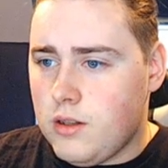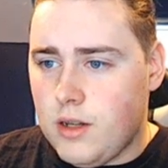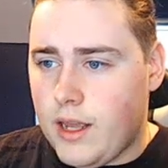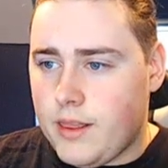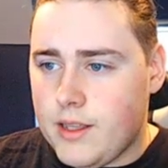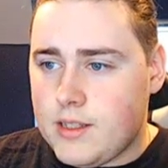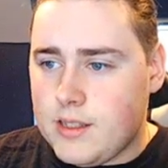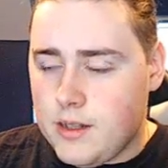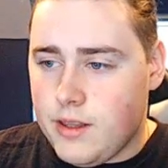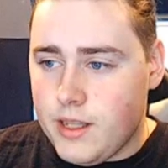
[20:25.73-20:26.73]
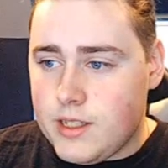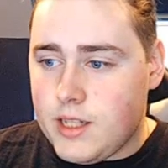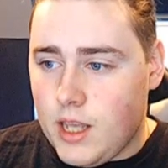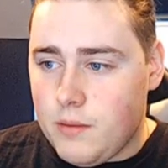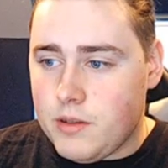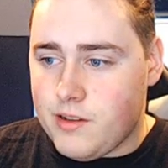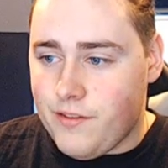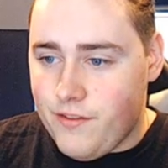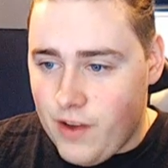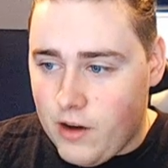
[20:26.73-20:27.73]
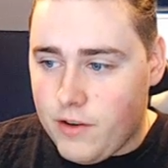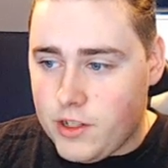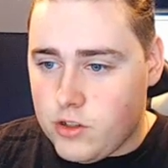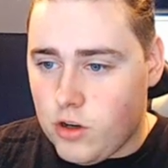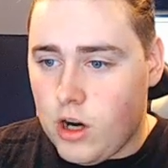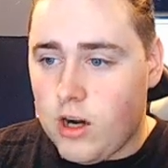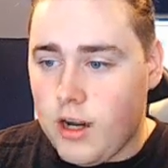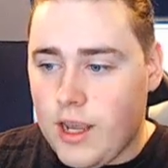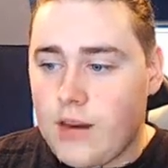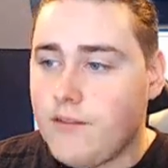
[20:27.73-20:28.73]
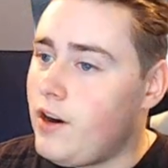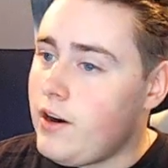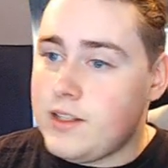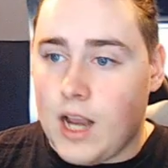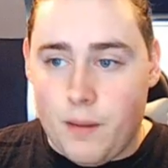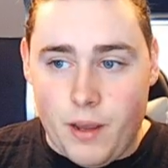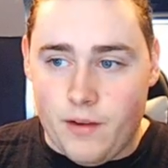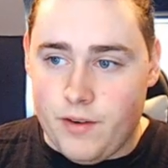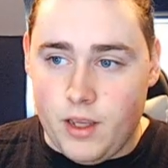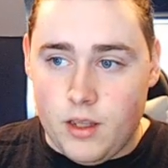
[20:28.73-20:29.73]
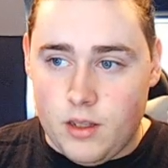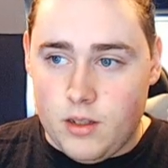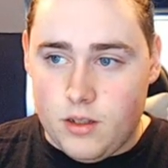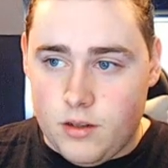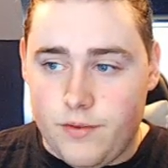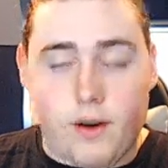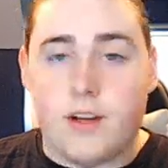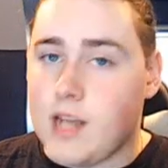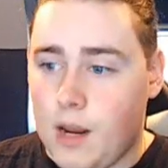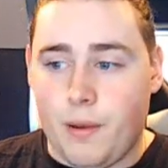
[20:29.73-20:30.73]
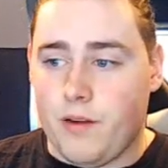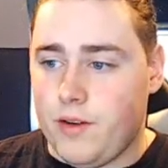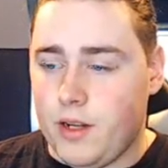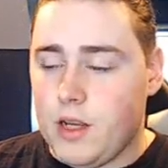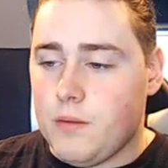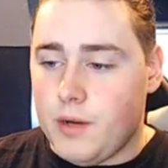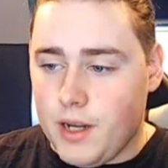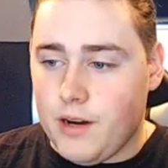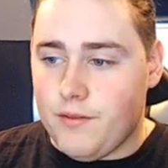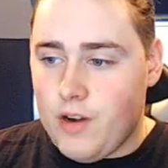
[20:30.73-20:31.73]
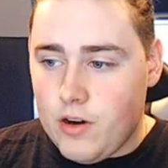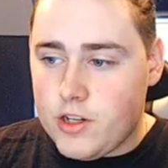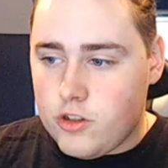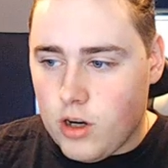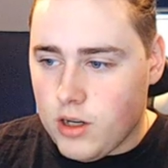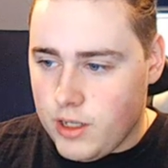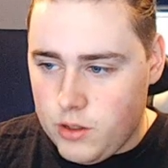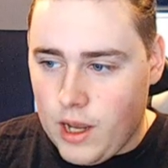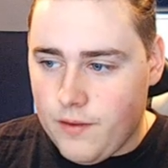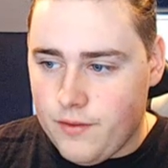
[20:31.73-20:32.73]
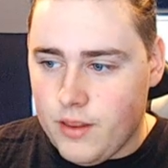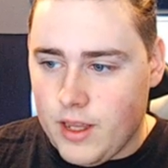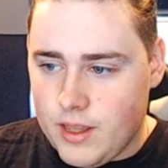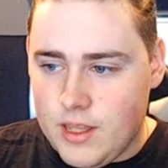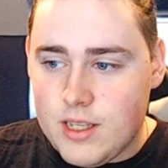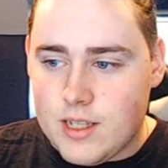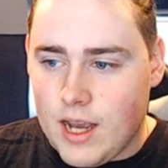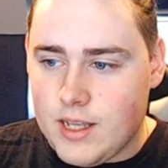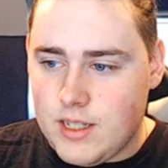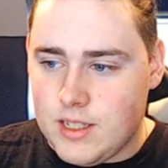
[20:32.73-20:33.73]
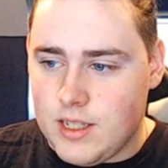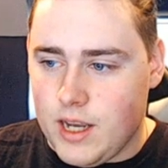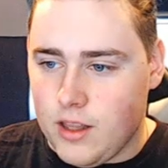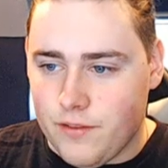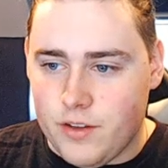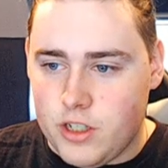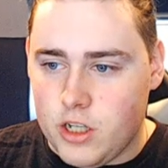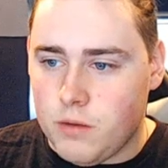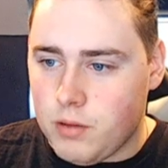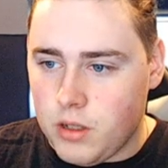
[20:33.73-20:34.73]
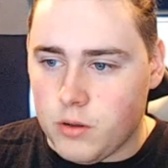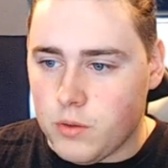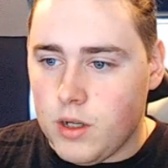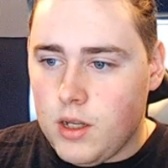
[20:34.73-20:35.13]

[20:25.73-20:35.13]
Like this team is very strong. Again, very top heavy, but again, very strong. Like you have like these guys, EZA, the Vegito Blue.